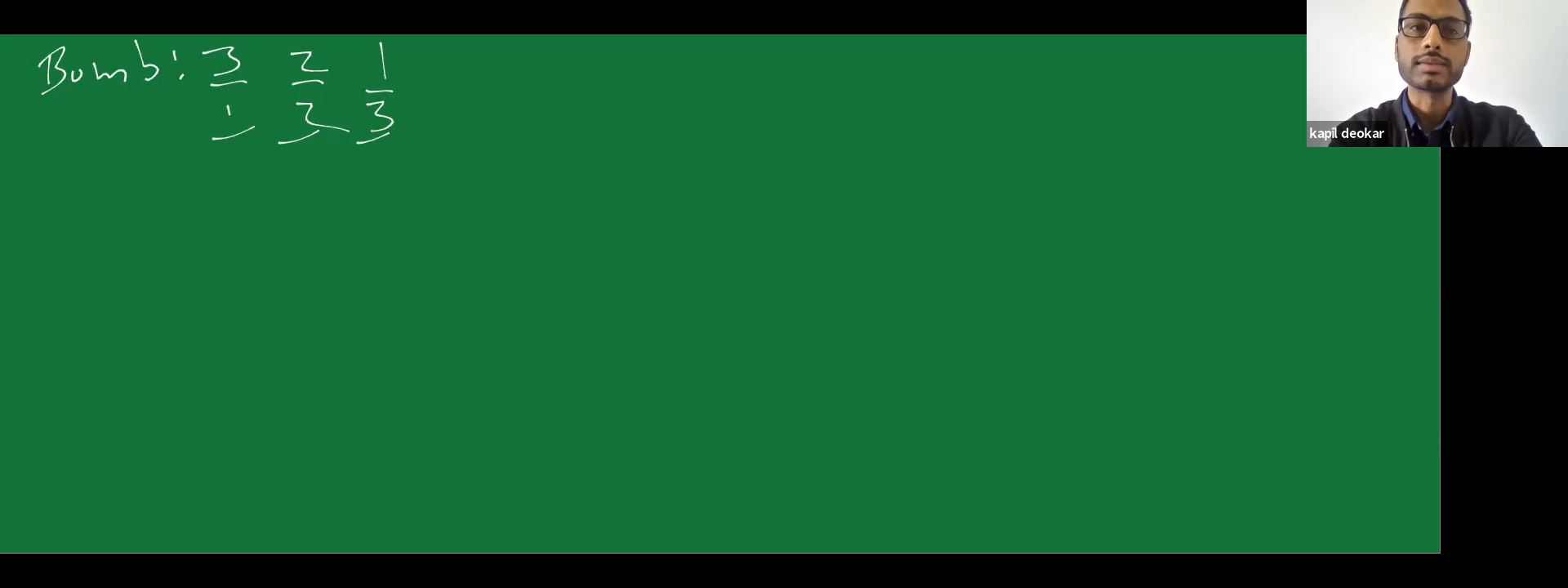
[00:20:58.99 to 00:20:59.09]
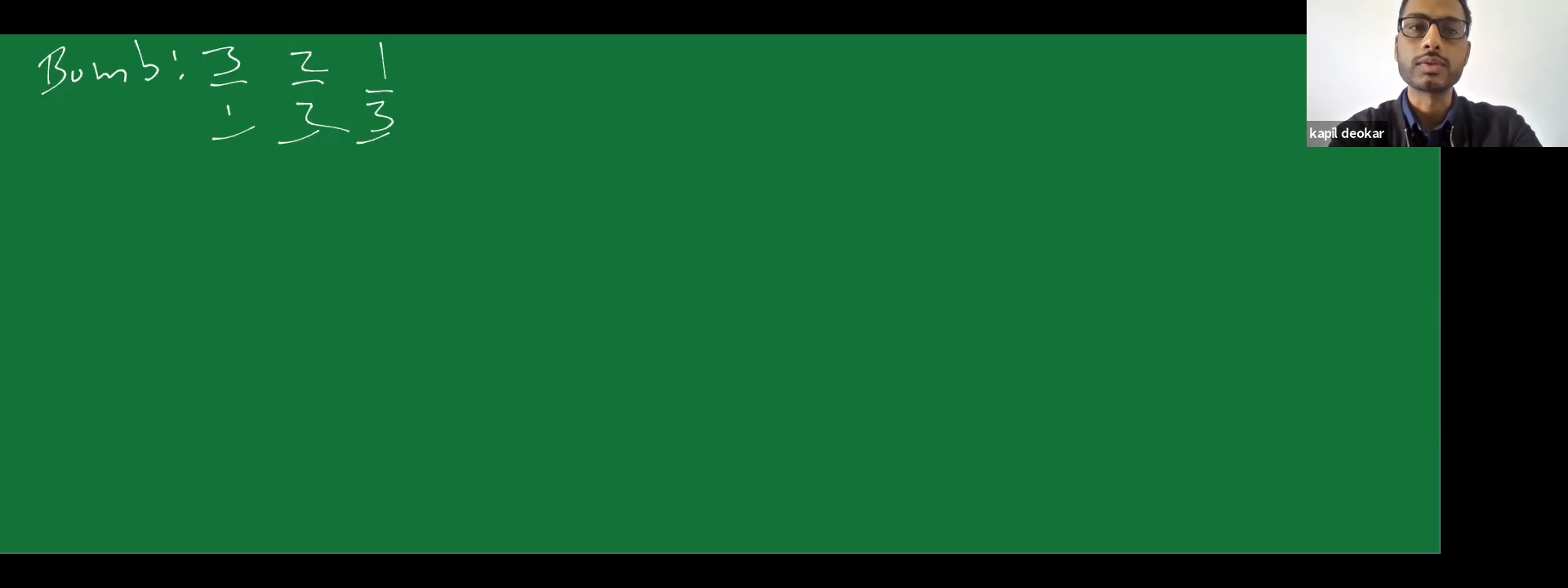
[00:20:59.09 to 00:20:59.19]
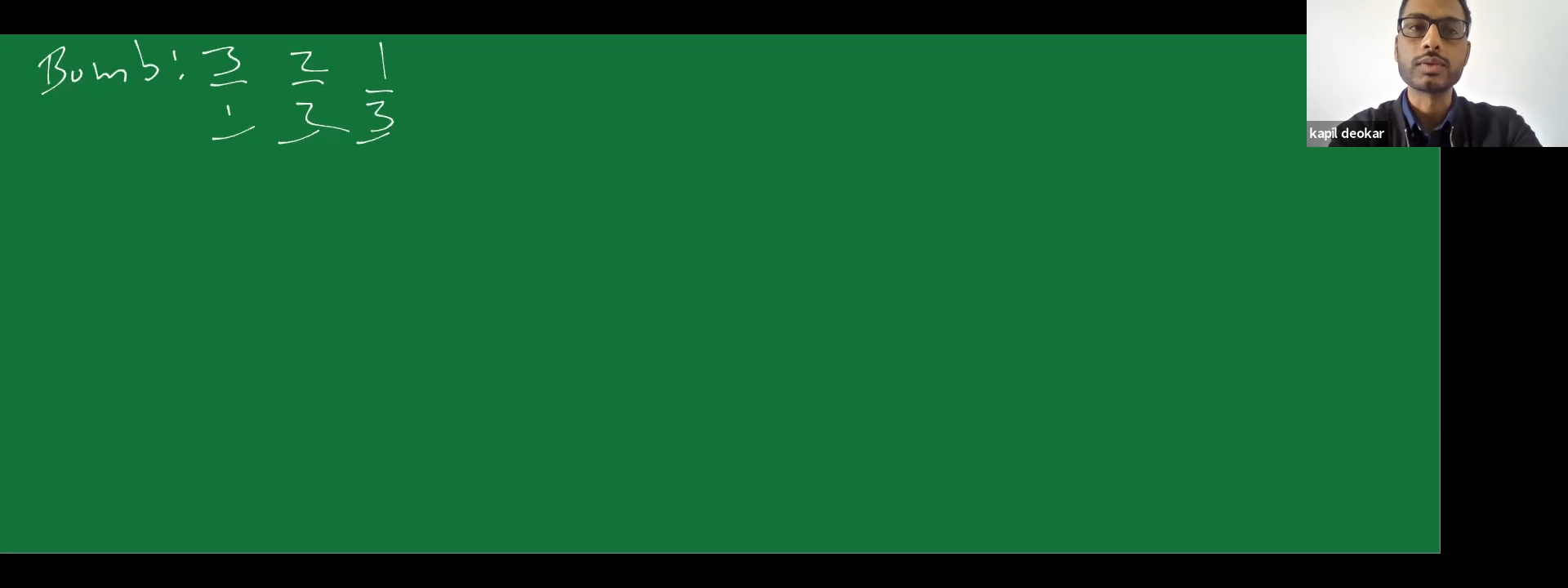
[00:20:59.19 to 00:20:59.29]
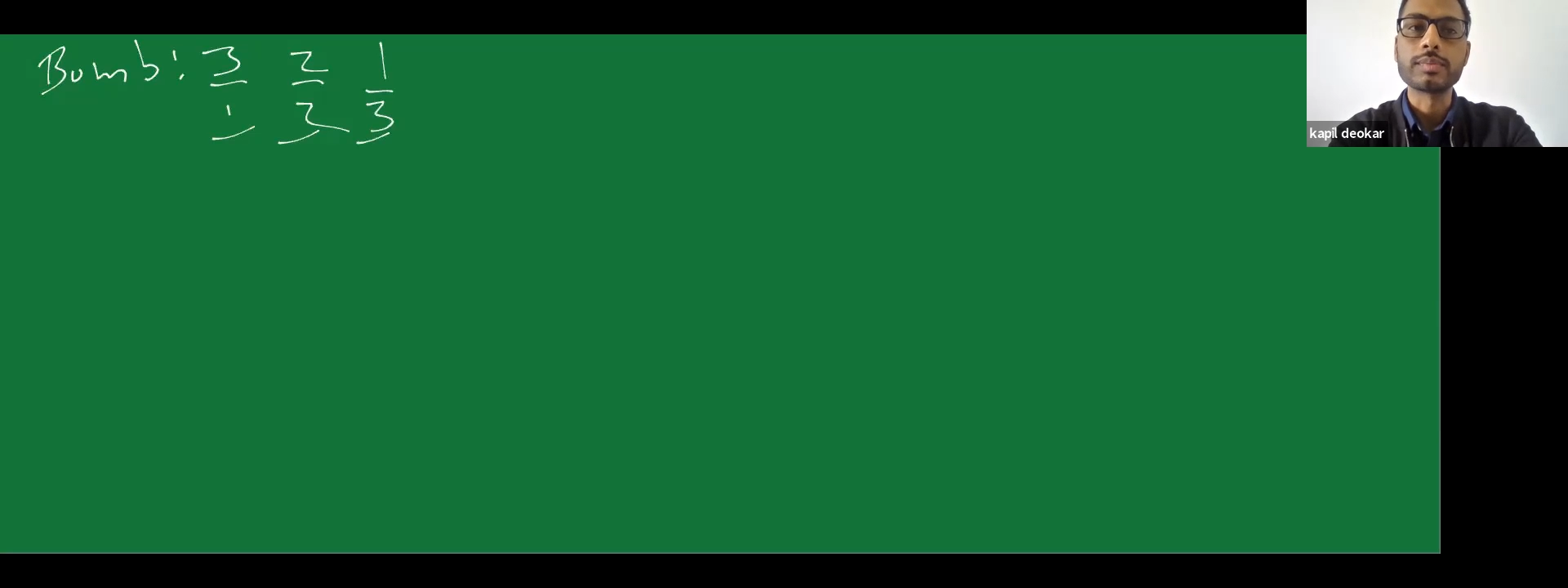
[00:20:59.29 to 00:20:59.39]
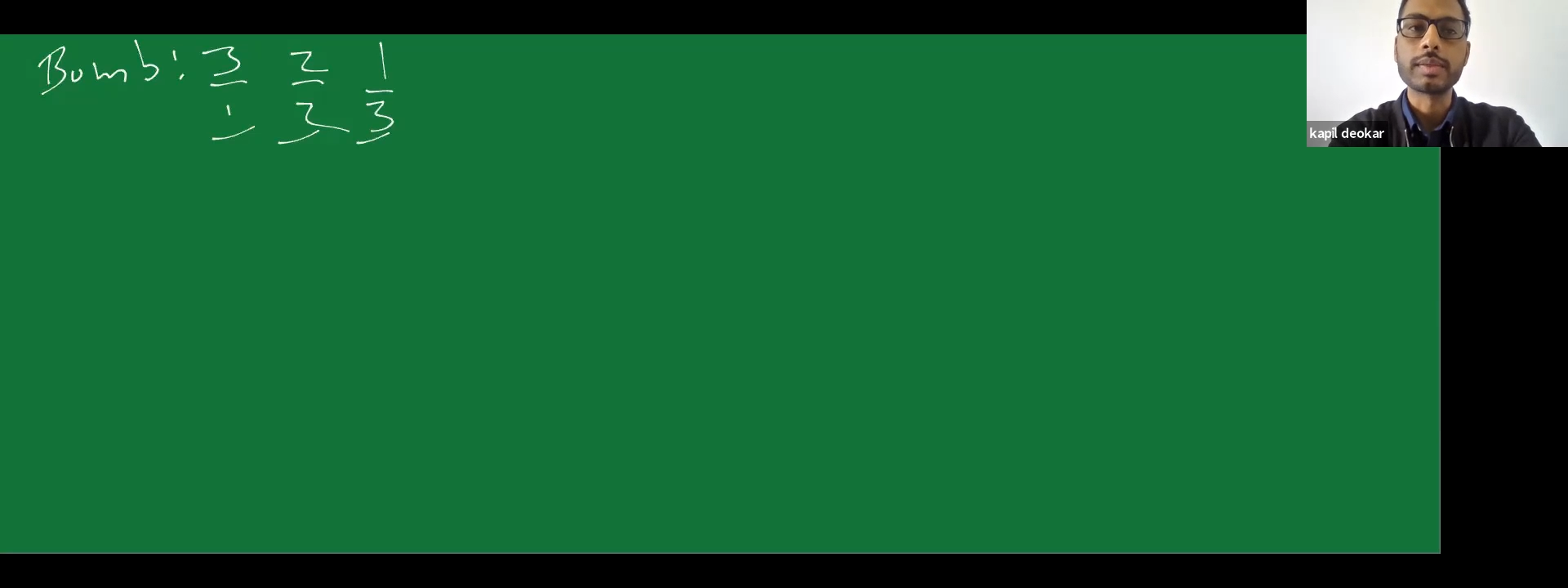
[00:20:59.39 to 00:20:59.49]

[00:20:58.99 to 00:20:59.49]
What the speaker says: So